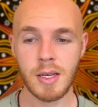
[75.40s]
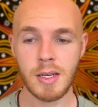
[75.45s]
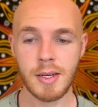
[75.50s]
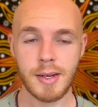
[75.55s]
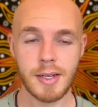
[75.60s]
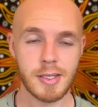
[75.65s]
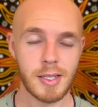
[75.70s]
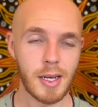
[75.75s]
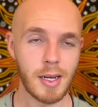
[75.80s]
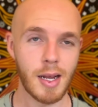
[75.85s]

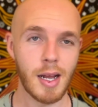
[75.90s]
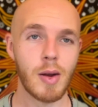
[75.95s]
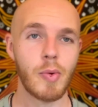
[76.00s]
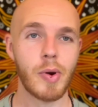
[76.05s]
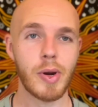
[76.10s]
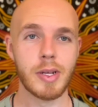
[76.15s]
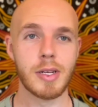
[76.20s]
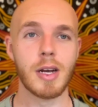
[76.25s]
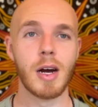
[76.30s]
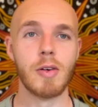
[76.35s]
because I kind of
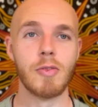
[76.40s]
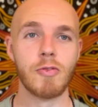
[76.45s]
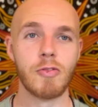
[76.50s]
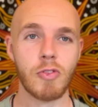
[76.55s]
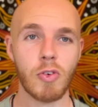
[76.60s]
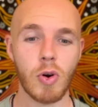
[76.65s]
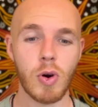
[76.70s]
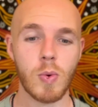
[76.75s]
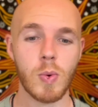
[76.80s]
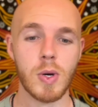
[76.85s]
want to come
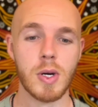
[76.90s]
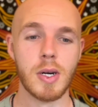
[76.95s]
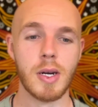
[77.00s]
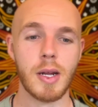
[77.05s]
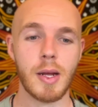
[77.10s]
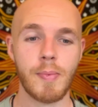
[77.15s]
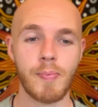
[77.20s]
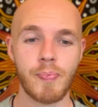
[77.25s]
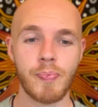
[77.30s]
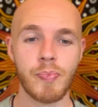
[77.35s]
forward
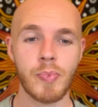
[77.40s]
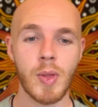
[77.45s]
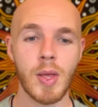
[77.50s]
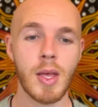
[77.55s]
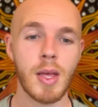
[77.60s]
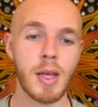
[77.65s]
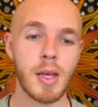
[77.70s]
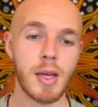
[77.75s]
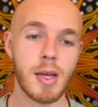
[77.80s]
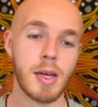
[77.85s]

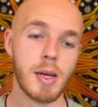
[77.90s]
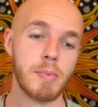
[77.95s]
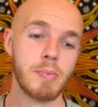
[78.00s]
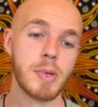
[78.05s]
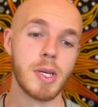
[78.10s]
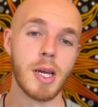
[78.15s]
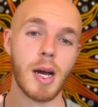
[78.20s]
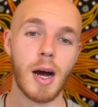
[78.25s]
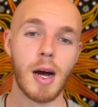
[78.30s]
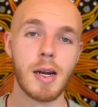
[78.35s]
and
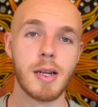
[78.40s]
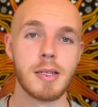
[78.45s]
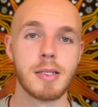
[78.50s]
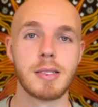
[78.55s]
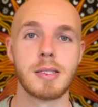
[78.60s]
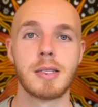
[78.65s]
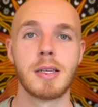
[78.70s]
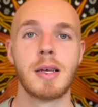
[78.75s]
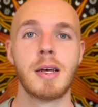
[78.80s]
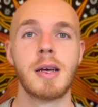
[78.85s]
be
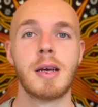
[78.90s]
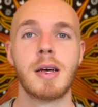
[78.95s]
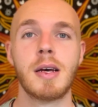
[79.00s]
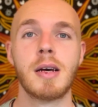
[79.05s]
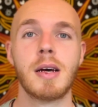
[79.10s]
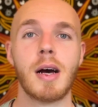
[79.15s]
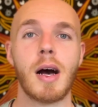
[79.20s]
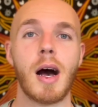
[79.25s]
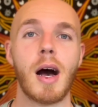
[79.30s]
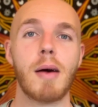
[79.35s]
honest
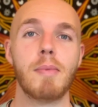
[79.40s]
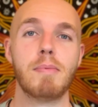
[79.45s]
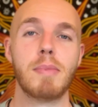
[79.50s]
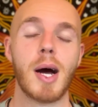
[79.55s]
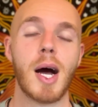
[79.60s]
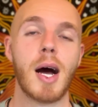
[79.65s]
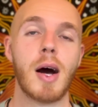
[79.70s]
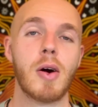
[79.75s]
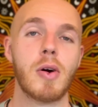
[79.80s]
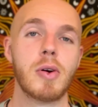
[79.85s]

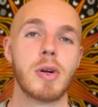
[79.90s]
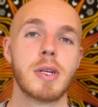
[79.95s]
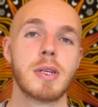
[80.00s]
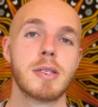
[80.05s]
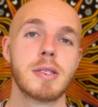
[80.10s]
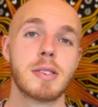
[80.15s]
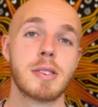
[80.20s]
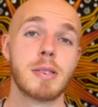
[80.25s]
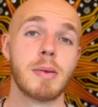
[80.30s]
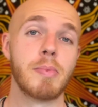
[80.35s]
about
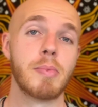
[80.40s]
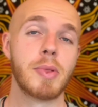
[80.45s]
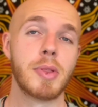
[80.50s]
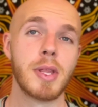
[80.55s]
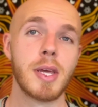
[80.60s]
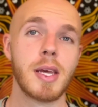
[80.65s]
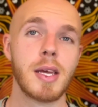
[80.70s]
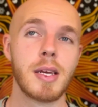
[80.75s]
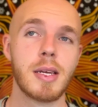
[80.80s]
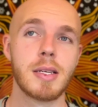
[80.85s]
some
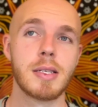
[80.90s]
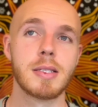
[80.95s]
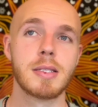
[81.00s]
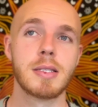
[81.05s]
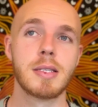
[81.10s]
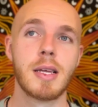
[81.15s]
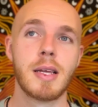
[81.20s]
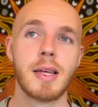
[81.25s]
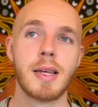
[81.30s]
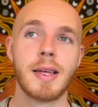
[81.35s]

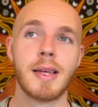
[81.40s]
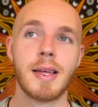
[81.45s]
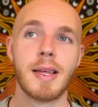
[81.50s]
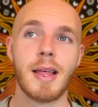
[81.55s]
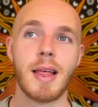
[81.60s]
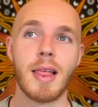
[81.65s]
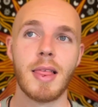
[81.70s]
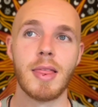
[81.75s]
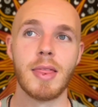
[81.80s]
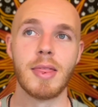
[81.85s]
things
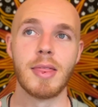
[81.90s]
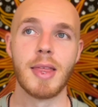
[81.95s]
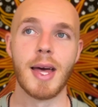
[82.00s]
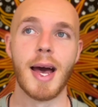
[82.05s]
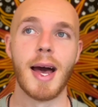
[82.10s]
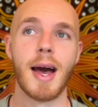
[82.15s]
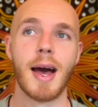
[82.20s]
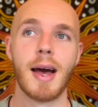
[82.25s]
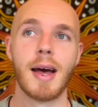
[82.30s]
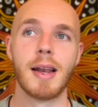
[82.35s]

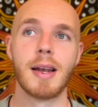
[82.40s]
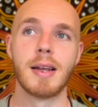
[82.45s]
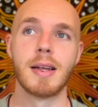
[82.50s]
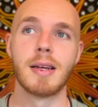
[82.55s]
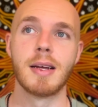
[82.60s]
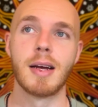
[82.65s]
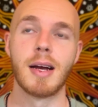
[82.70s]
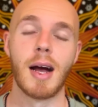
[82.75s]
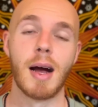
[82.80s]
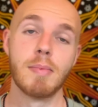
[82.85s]
that
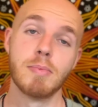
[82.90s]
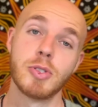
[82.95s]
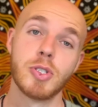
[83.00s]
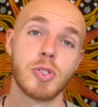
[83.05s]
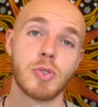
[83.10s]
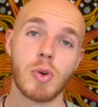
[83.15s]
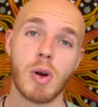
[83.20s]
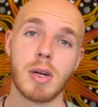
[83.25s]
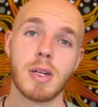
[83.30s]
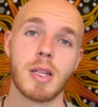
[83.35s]
I'm
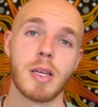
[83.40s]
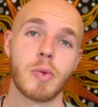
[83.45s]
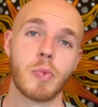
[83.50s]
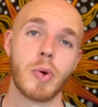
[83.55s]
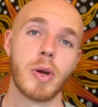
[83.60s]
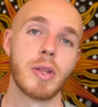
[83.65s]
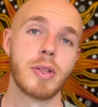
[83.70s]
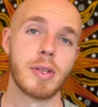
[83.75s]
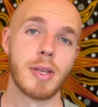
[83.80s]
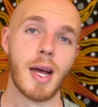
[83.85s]
struggling
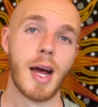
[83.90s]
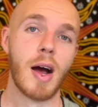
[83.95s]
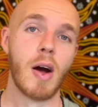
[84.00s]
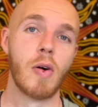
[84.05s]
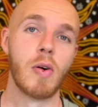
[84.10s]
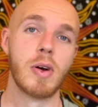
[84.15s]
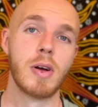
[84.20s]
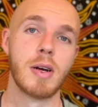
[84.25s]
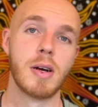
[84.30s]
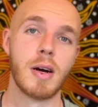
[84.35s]
with now